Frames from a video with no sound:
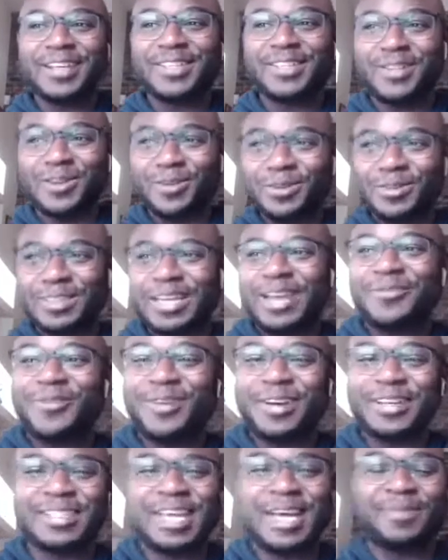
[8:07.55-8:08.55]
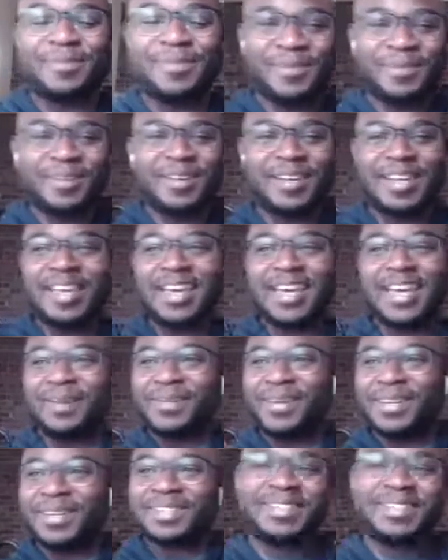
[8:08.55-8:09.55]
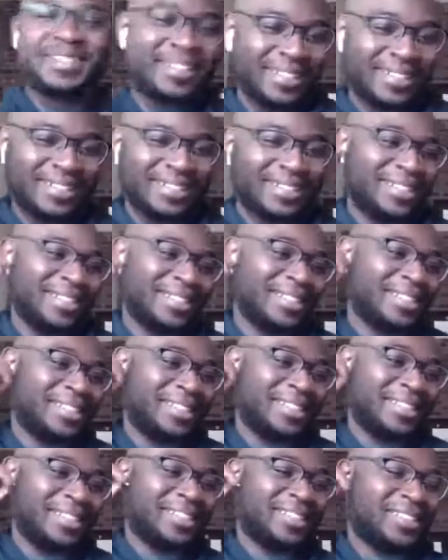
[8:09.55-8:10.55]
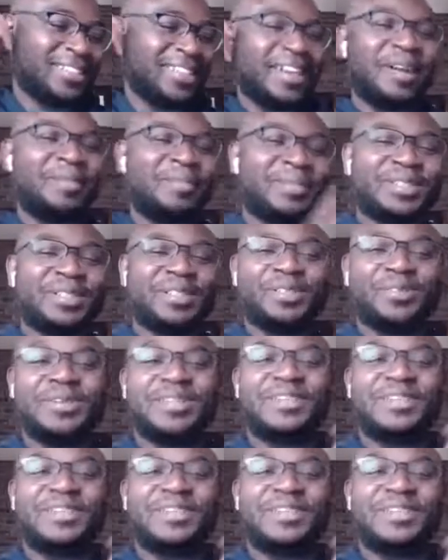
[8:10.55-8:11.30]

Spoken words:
So take for example, and I'm just gonna do it.